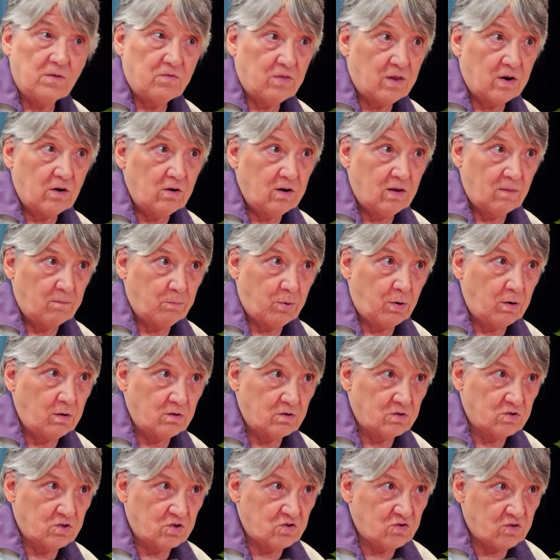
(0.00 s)
but if they don't have
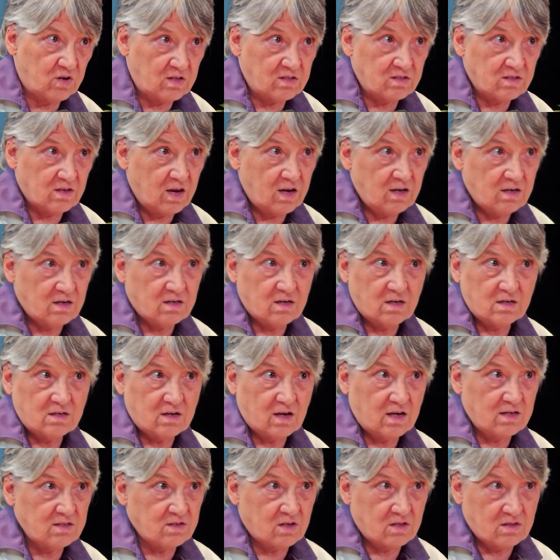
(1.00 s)
partners to translate it,
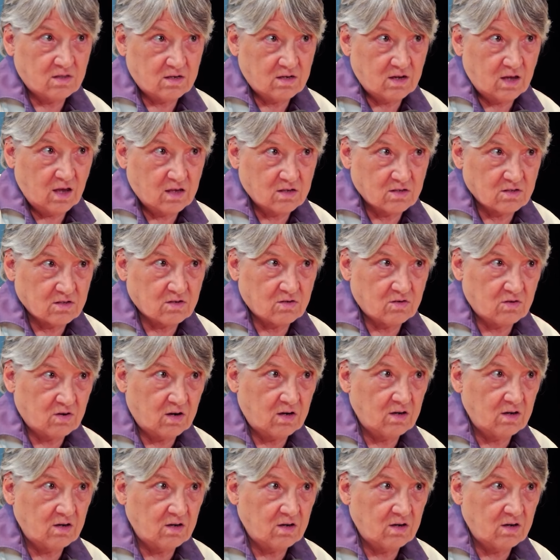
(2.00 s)
it dies on the desk.